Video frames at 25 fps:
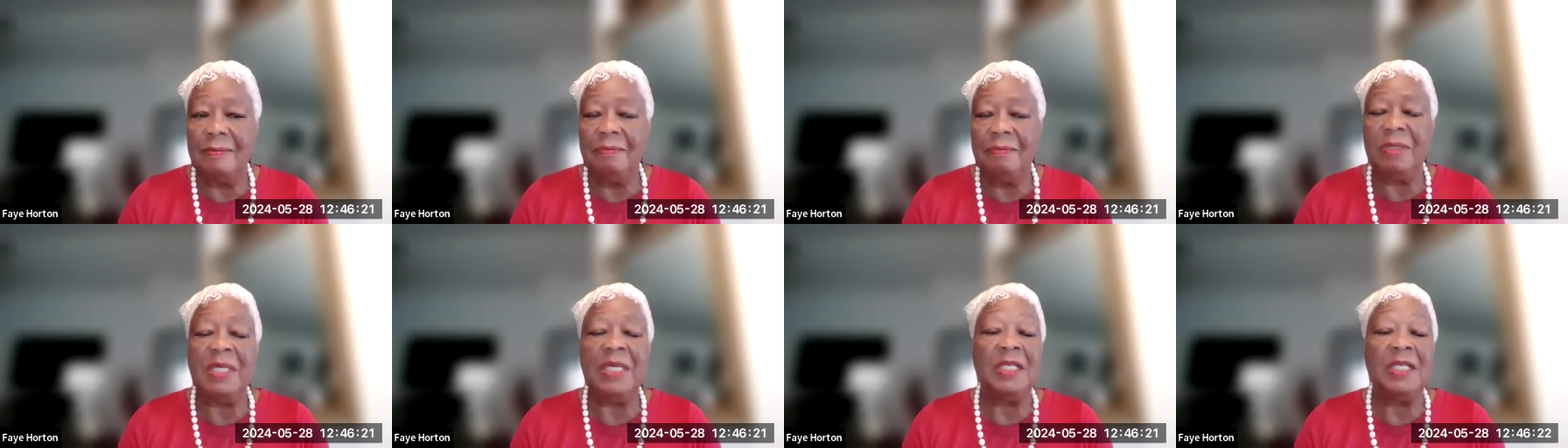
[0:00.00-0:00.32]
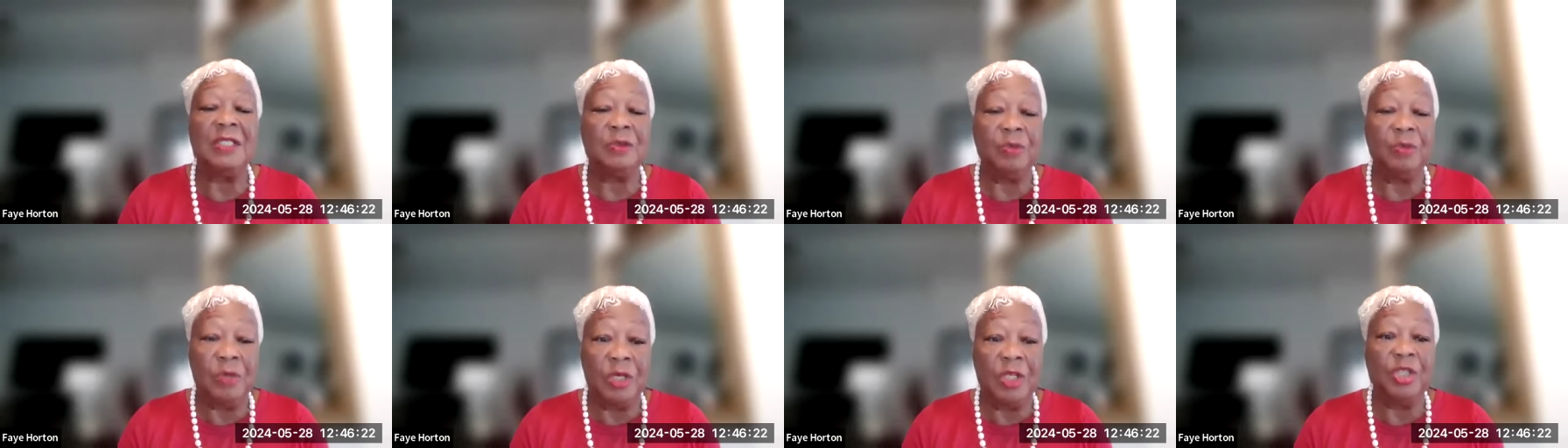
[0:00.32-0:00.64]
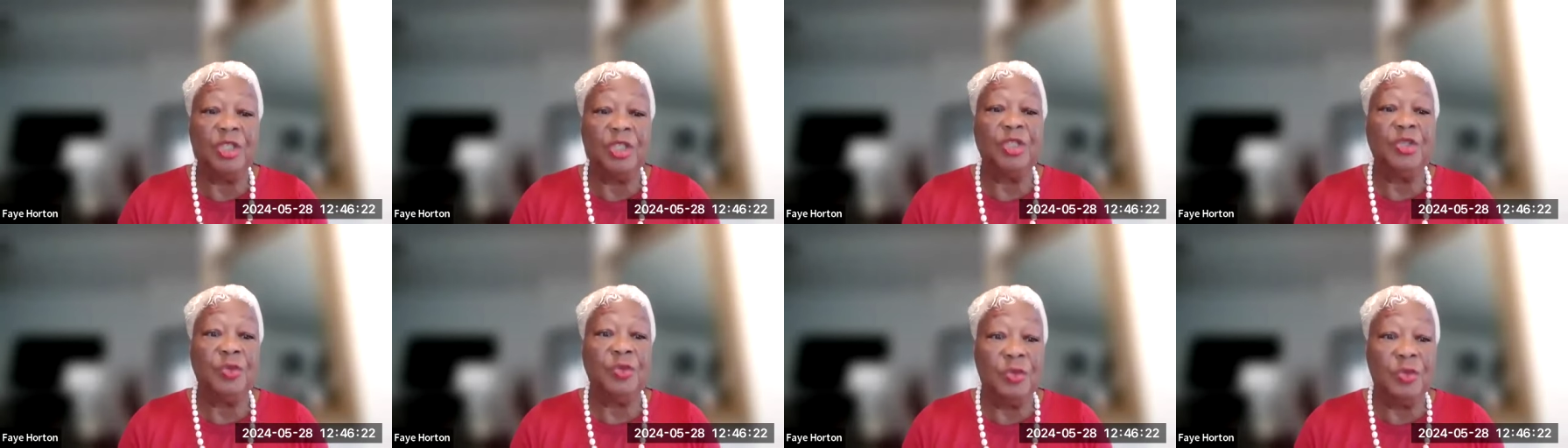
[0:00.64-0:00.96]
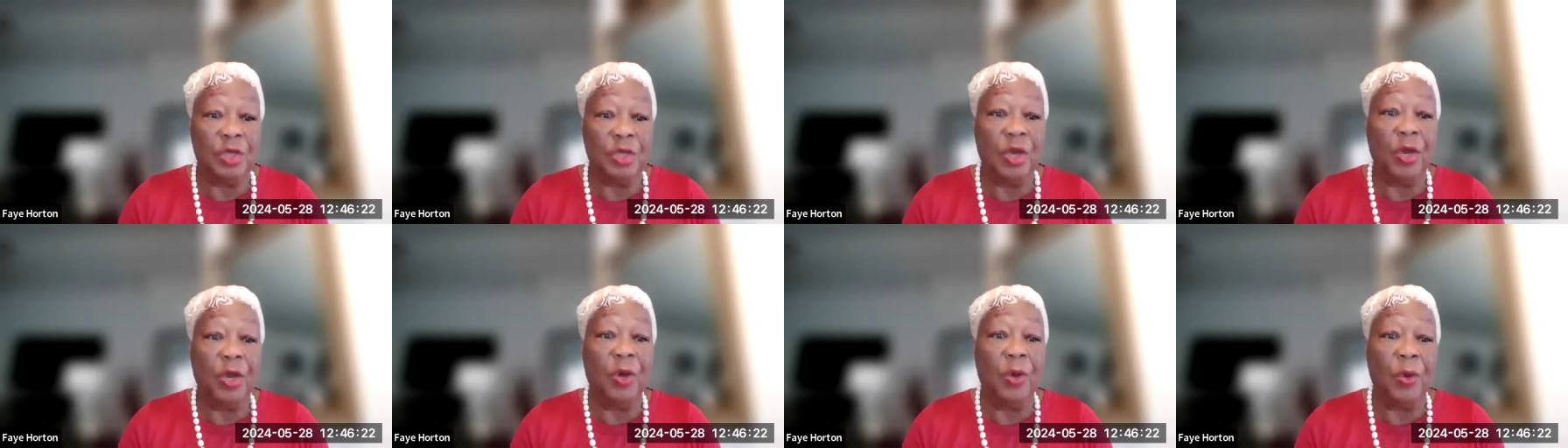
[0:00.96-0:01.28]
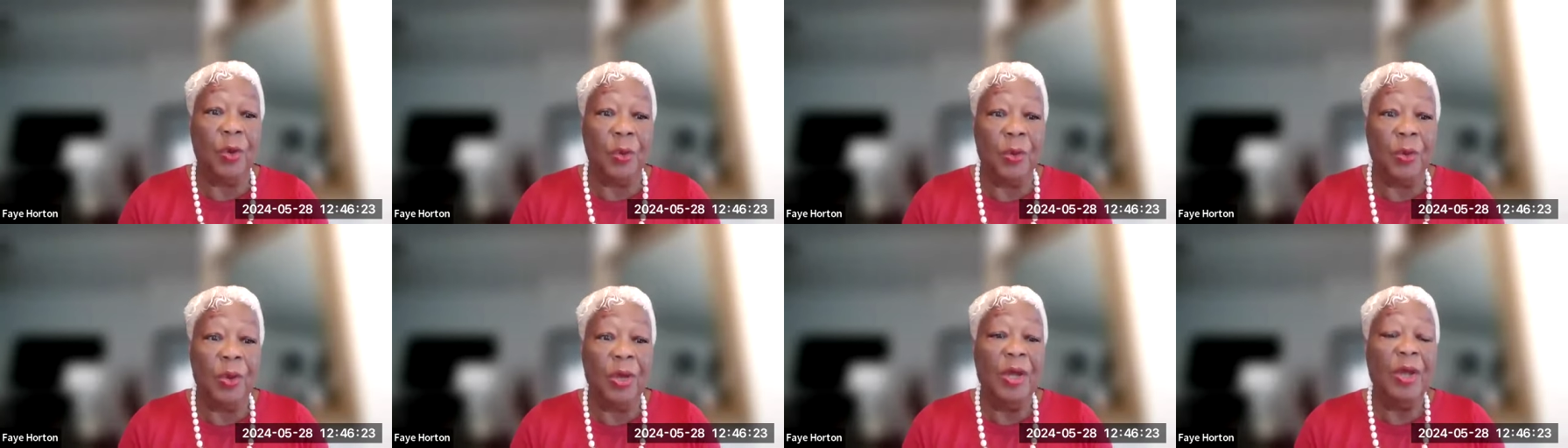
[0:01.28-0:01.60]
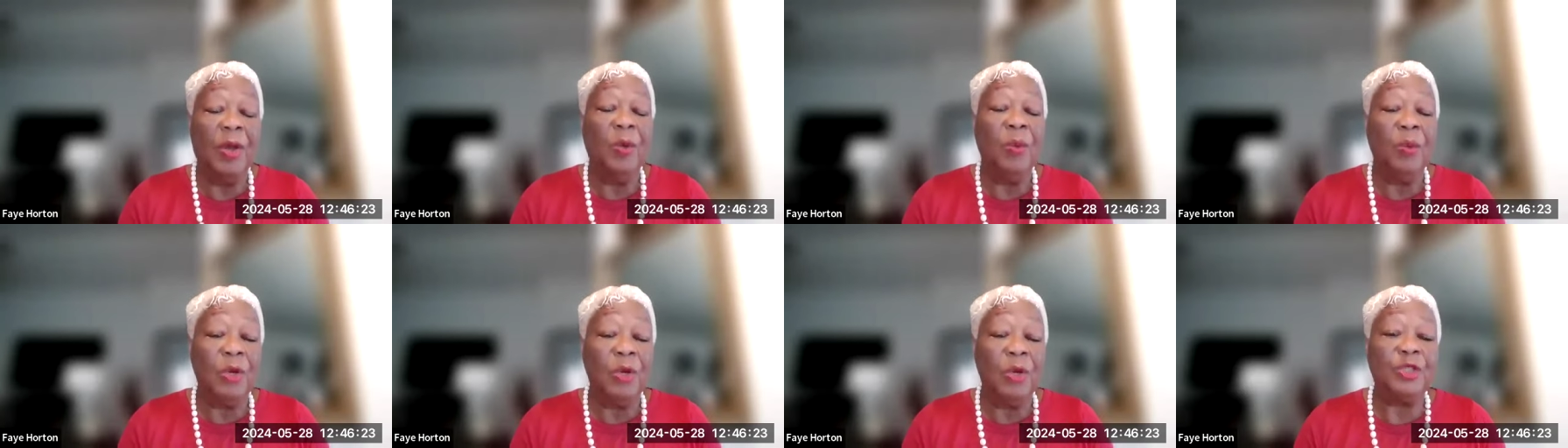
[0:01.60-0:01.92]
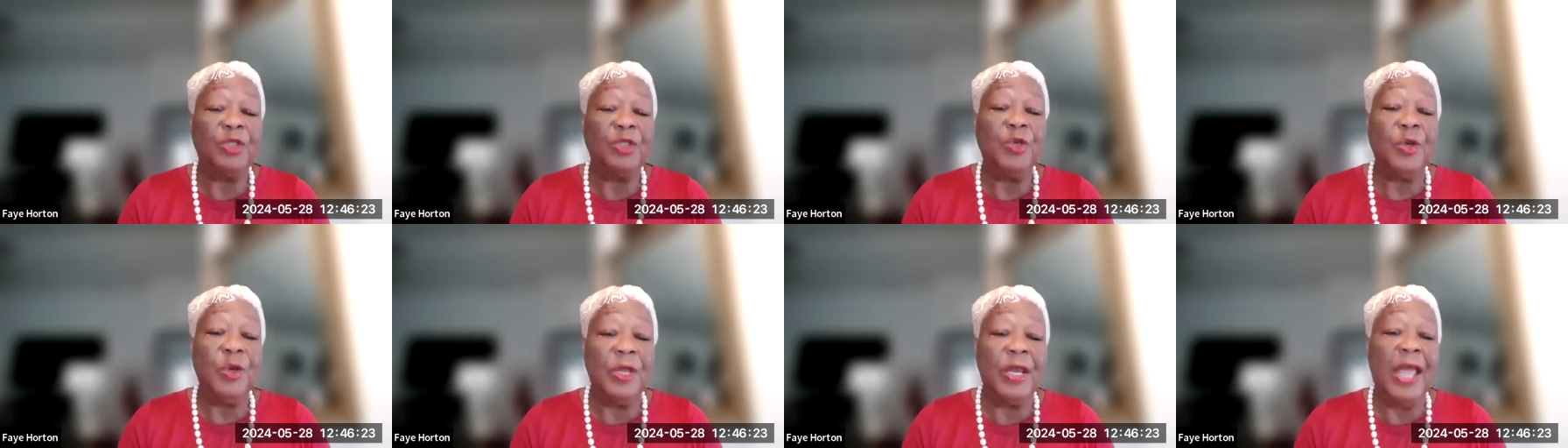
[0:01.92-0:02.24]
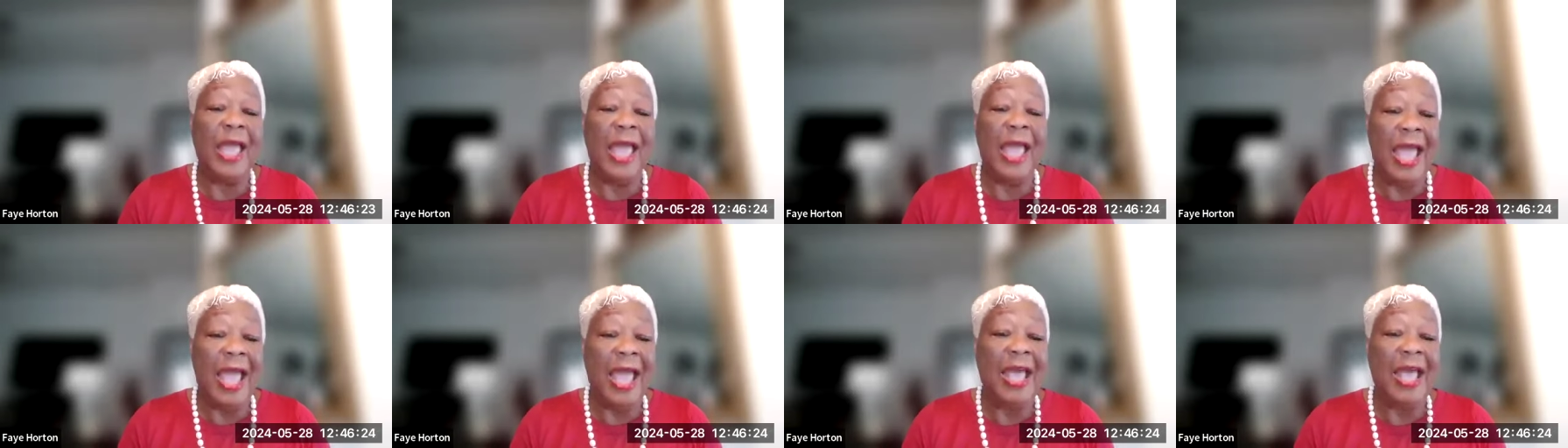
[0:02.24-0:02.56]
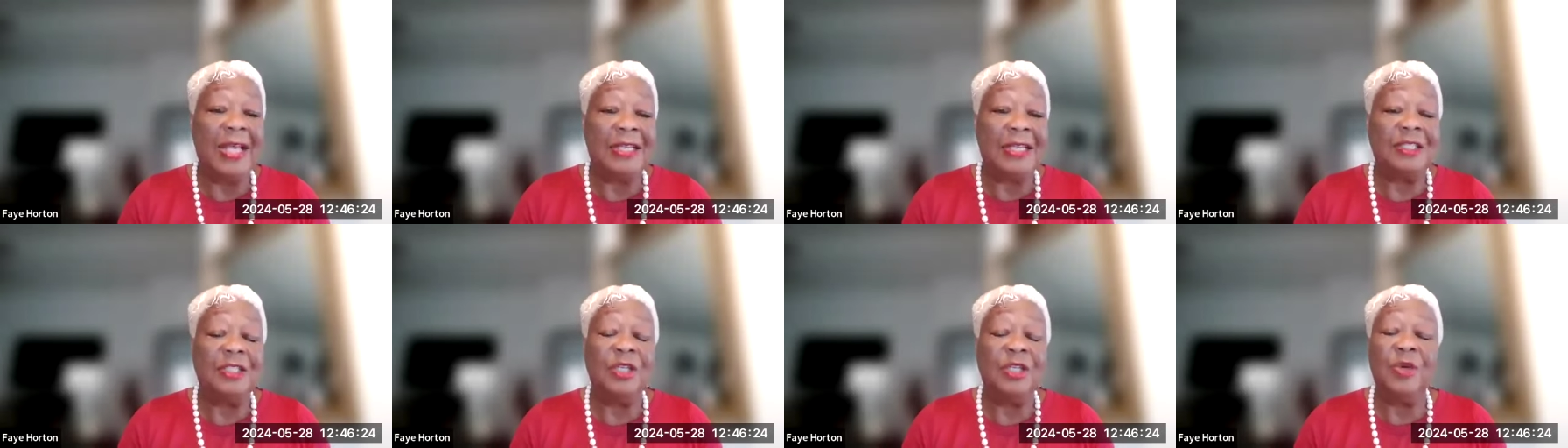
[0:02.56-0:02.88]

Because once you know what you're going to ask,